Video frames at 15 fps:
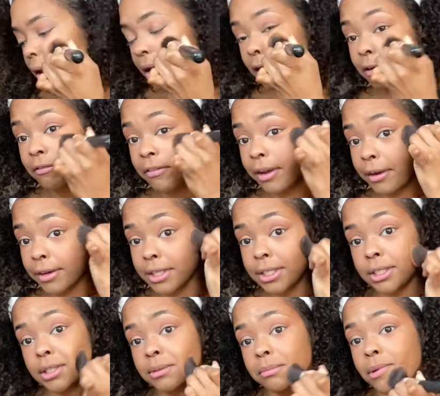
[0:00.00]
a very
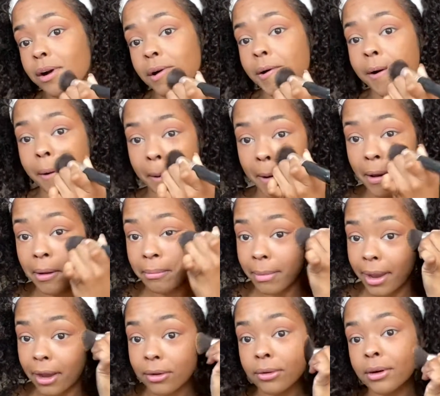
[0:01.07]
small
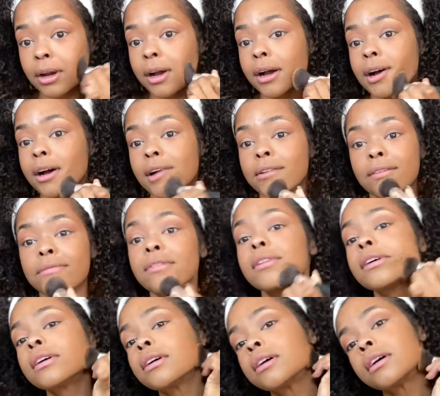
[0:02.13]
amount of
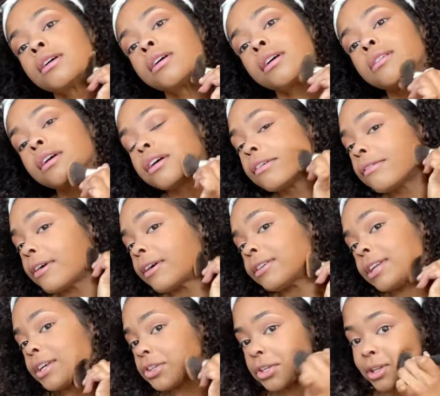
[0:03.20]

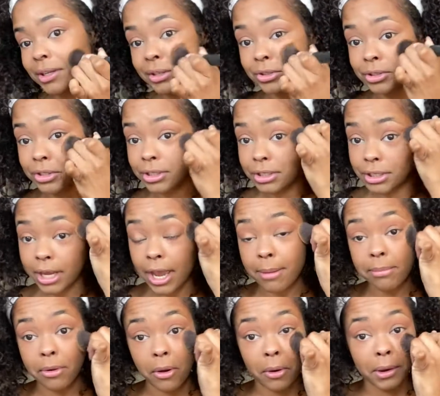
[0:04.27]
foundation, and she just
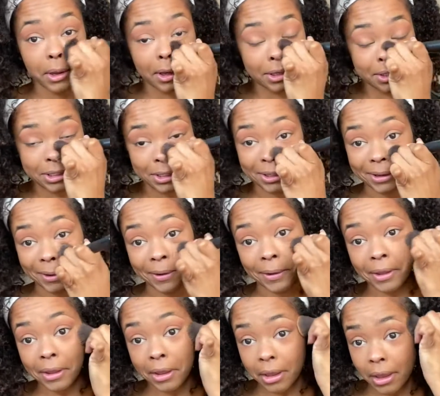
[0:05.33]
kept going until
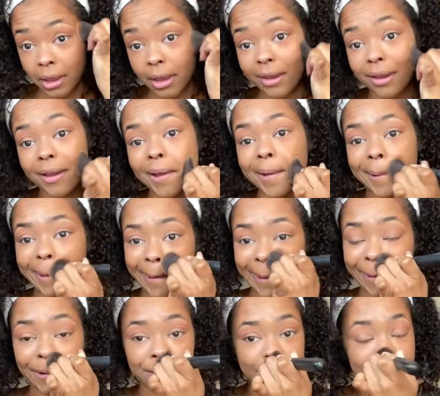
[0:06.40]
there
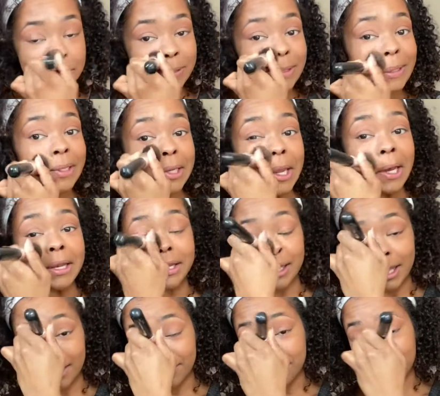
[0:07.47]
was just none
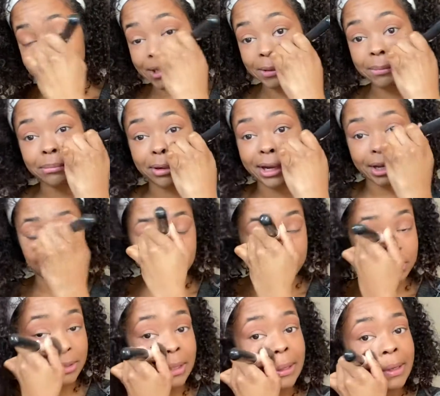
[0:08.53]
left on the brush.
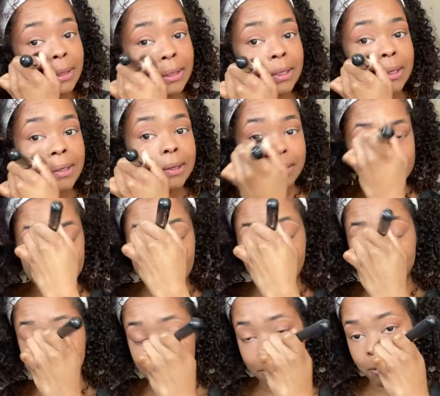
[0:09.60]
That
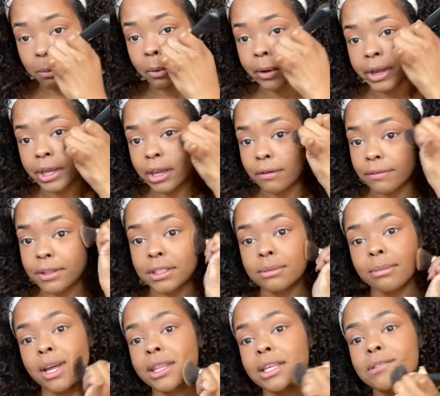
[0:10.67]
was the whole point of this
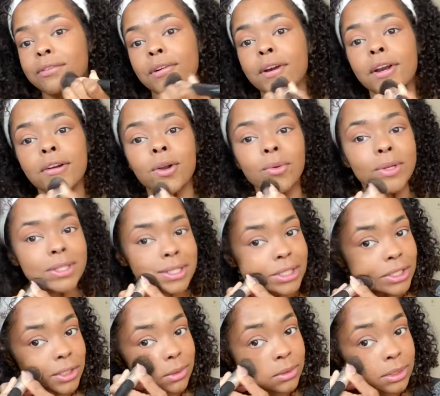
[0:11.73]
method for her, was to
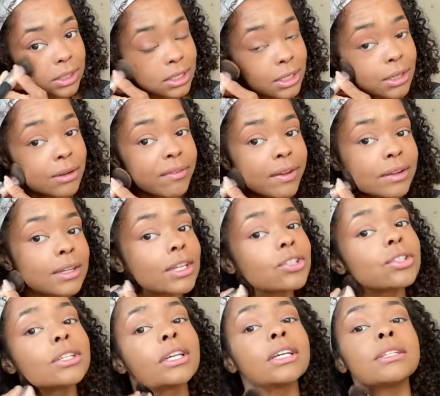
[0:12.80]
use as little
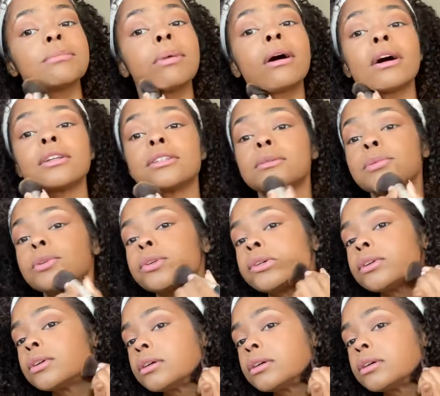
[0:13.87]
foundation as possible.